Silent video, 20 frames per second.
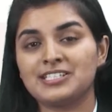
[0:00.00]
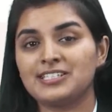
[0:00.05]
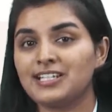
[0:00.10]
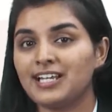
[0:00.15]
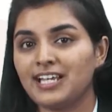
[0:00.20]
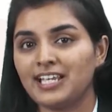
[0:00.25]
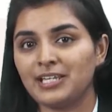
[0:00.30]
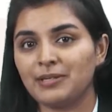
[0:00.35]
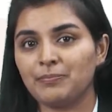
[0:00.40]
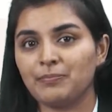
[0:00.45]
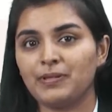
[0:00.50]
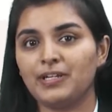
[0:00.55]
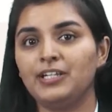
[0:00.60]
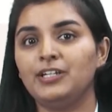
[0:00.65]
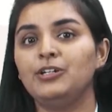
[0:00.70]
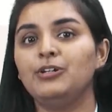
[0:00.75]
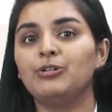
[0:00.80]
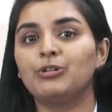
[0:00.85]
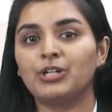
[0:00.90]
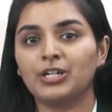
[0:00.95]
type
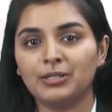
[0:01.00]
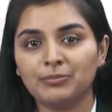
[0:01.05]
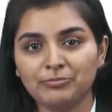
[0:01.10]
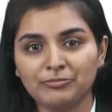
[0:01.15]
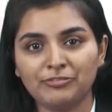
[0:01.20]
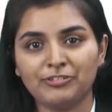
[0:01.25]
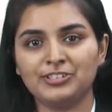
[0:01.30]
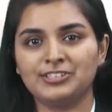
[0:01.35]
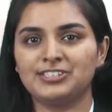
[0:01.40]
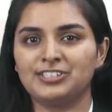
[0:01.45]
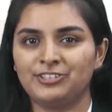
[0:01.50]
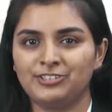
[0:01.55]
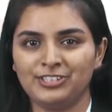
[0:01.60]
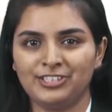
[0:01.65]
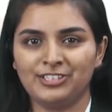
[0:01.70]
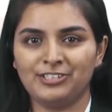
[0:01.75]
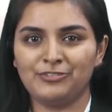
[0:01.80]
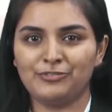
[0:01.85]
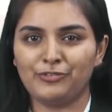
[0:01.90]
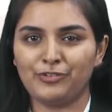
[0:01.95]
and look up for
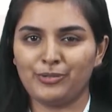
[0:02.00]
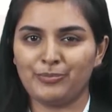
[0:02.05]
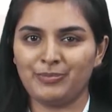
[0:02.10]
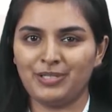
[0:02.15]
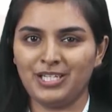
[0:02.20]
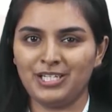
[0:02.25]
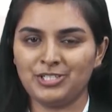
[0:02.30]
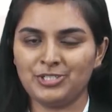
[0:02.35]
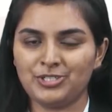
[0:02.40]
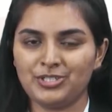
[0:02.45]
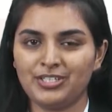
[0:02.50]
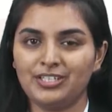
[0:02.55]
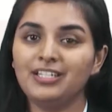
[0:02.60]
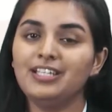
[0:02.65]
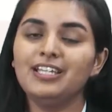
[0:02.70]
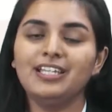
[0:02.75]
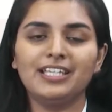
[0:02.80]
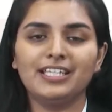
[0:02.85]
certain information